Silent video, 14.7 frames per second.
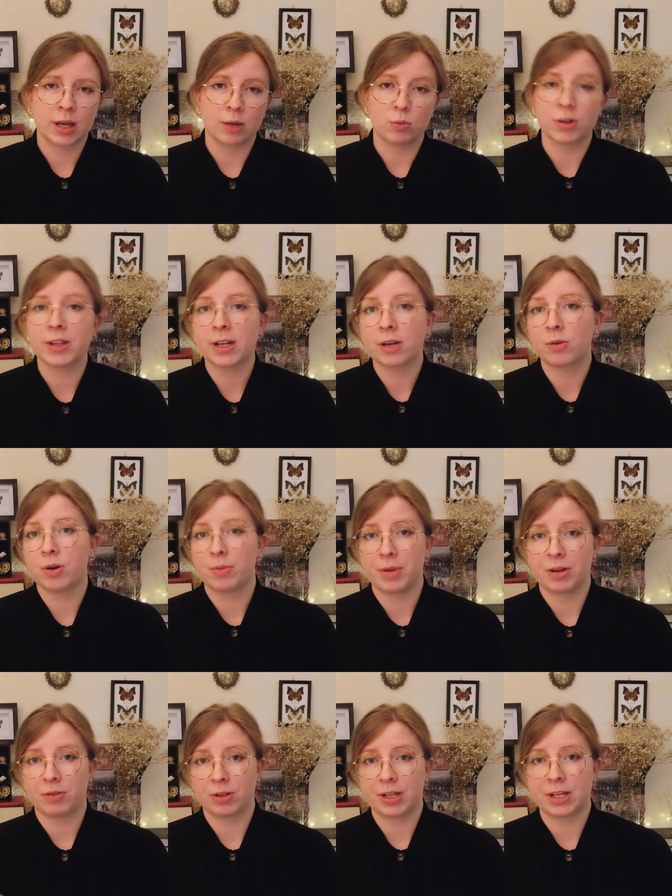One thing I want to
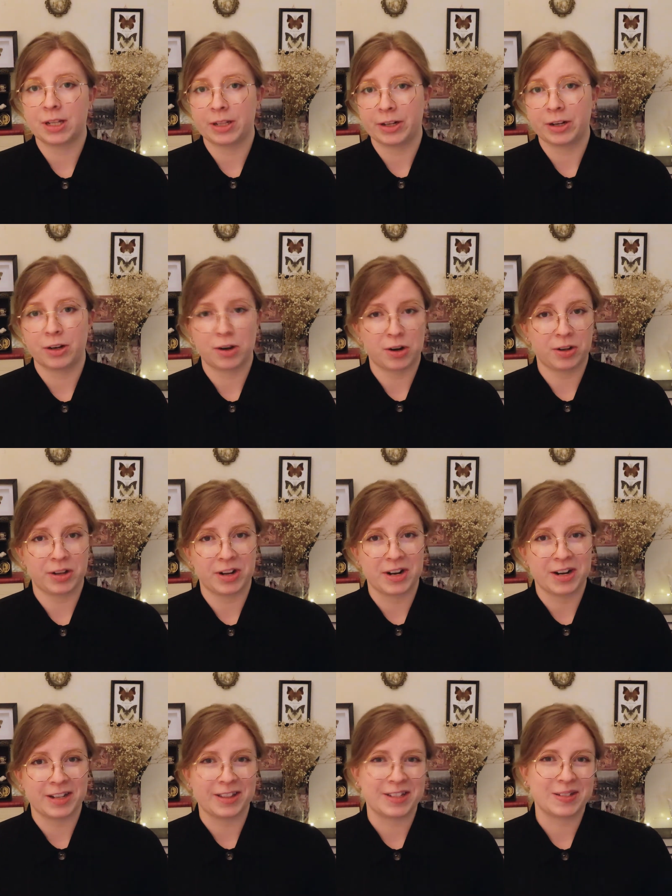make really clear early
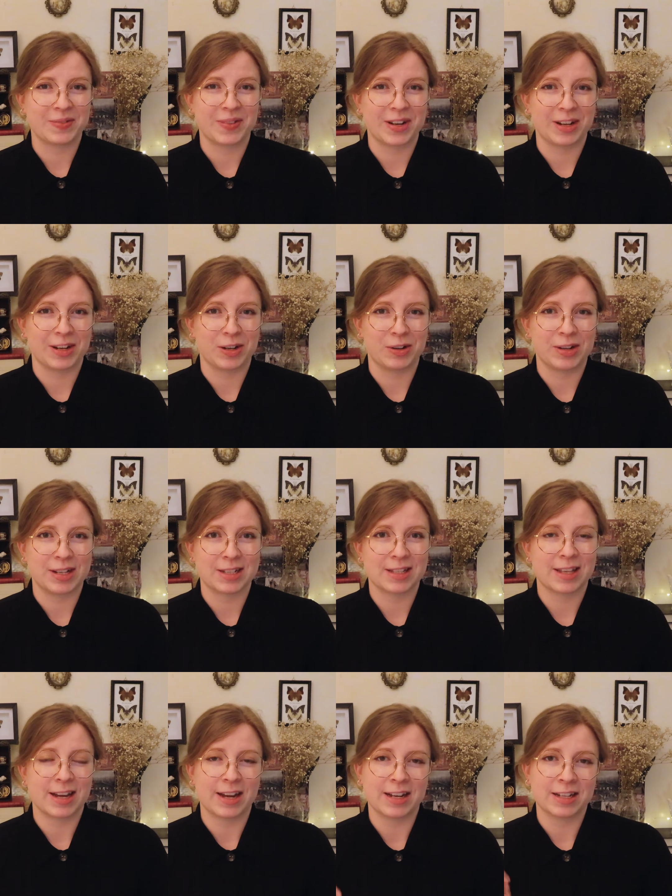on in this video is
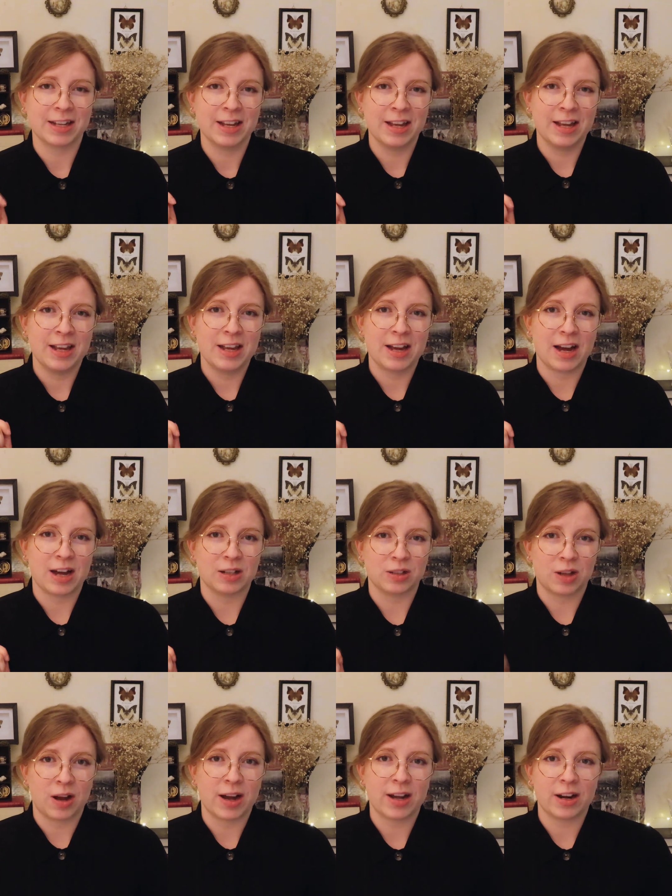that a
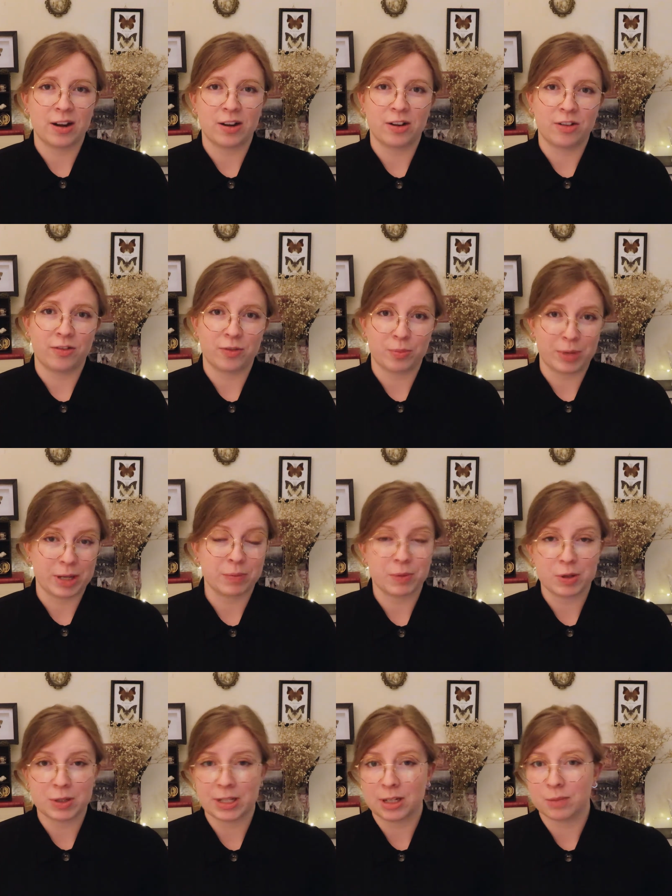lot of big
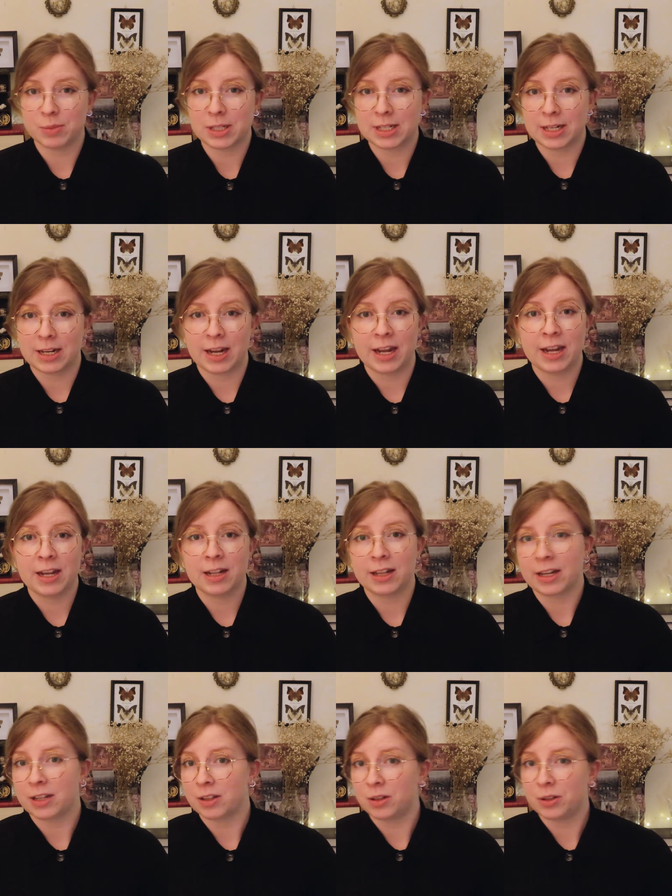museums today,
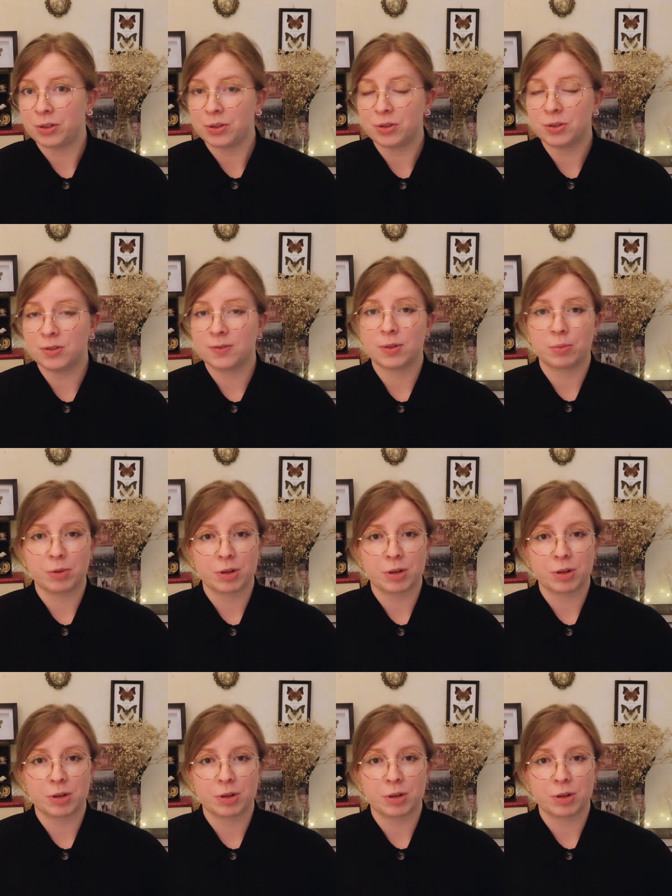like the Louvre, the